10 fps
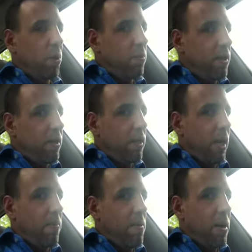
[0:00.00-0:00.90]
Ruben didn't
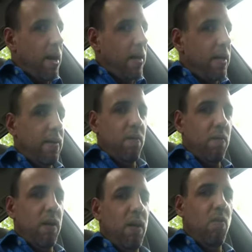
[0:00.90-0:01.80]
tell me about it,
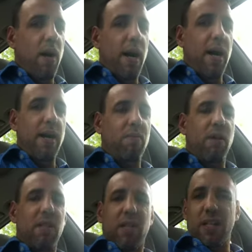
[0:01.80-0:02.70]
you know, why eh,
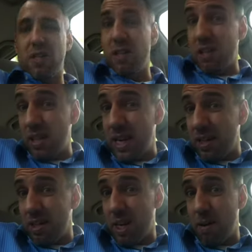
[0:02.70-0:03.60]
why the Secretary of State
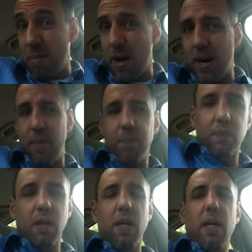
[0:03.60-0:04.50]
doesn't tell me about it,
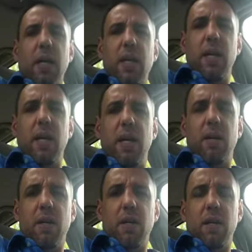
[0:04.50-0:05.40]
you
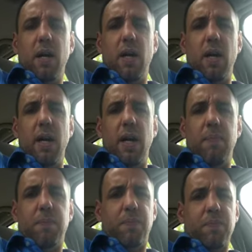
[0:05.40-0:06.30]
know,
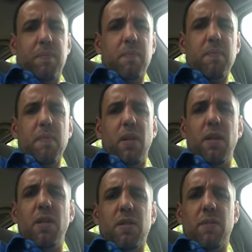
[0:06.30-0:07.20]
uh,
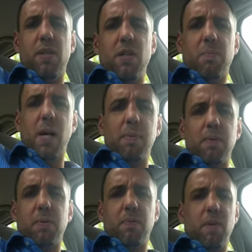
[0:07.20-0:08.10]
there's some serious
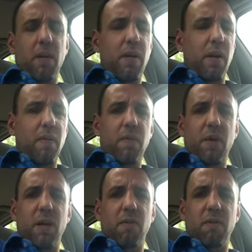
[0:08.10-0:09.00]
problems here,
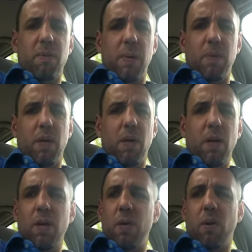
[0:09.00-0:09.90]
you know, with people
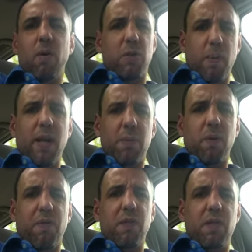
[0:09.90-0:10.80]
who are
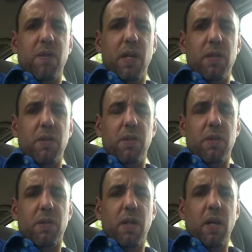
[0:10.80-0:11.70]
responsible for these
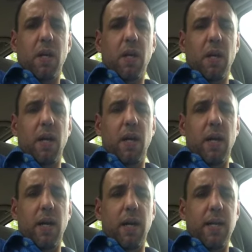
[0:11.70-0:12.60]
devices
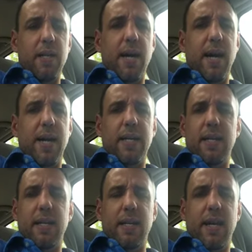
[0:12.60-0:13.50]
uh, not
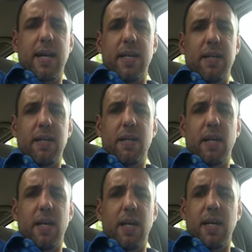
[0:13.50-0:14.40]
not
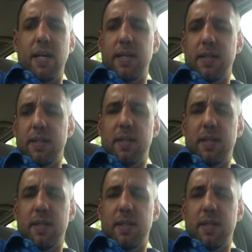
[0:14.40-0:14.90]
uh,